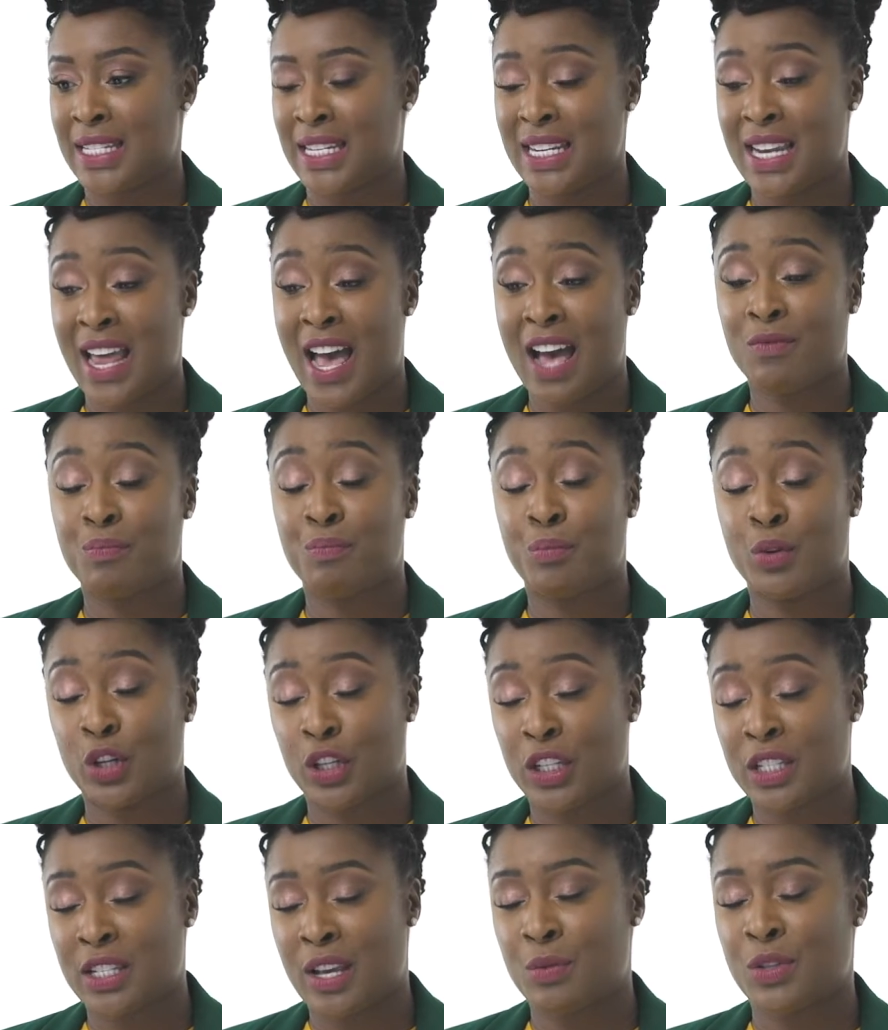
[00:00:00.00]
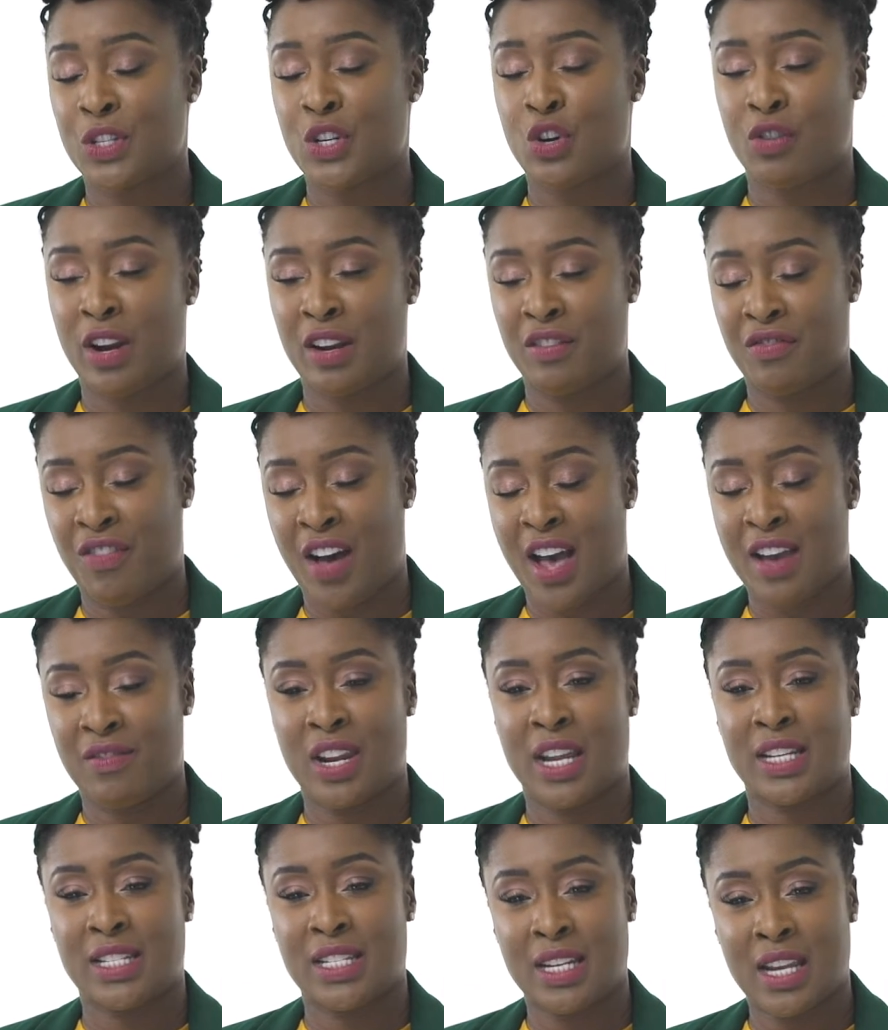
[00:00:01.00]
didn't have books. I was in grade 5 and
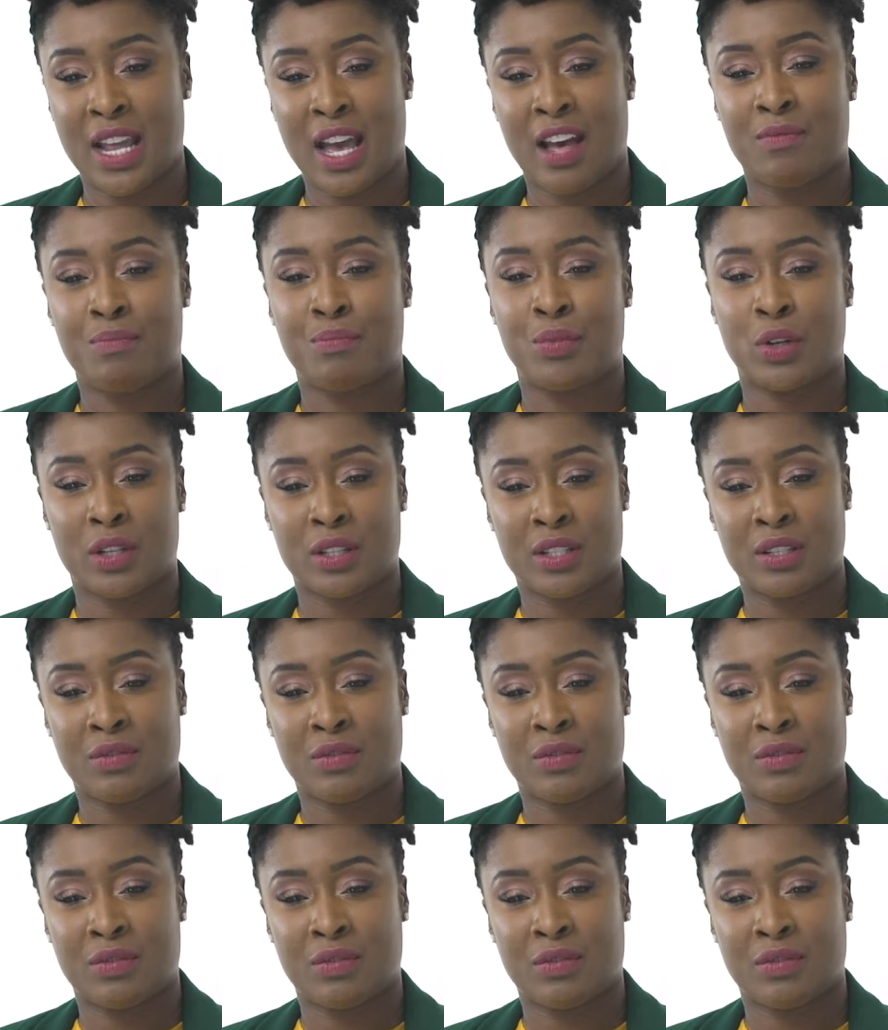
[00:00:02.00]
I didn't have books.